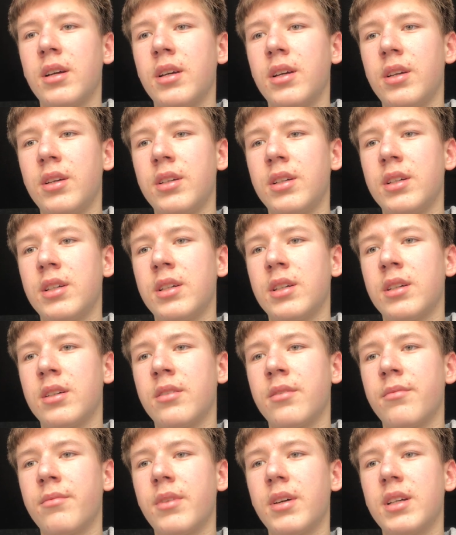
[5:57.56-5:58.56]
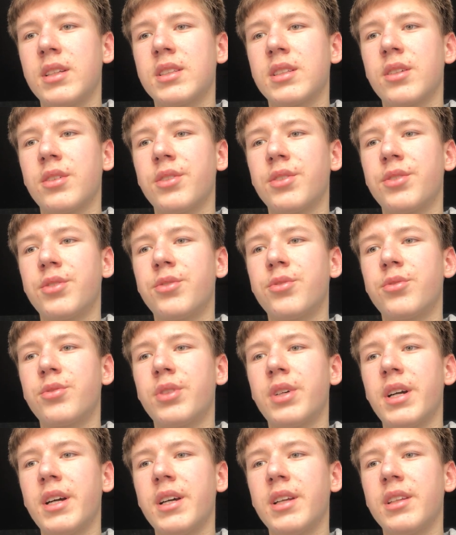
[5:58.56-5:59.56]
uh, as got
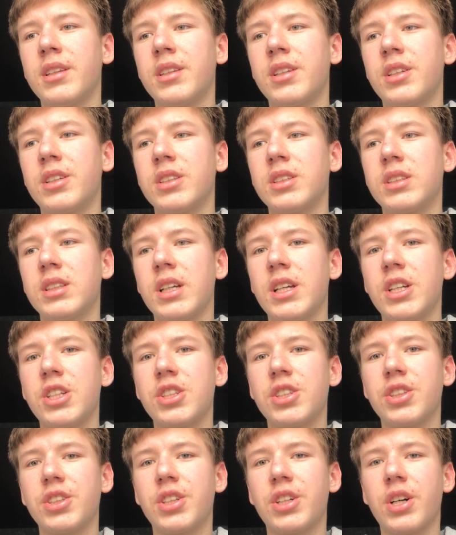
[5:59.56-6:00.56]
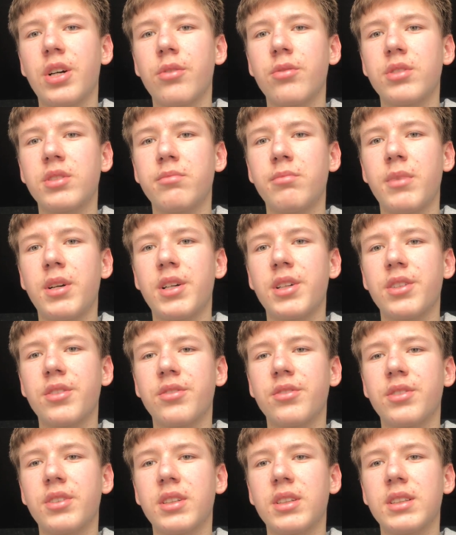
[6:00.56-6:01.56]
trend translation drug smart
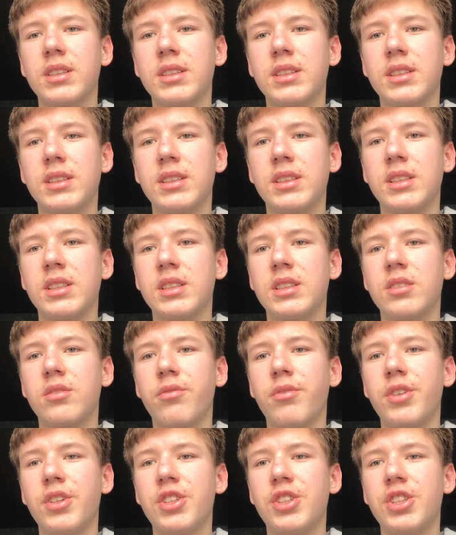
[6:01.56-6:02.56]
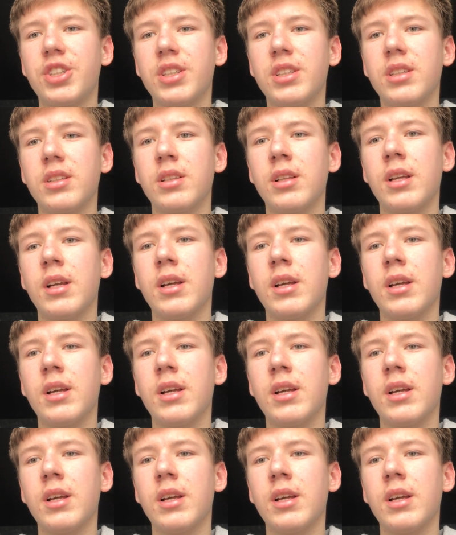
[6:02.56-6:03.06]
contracts the function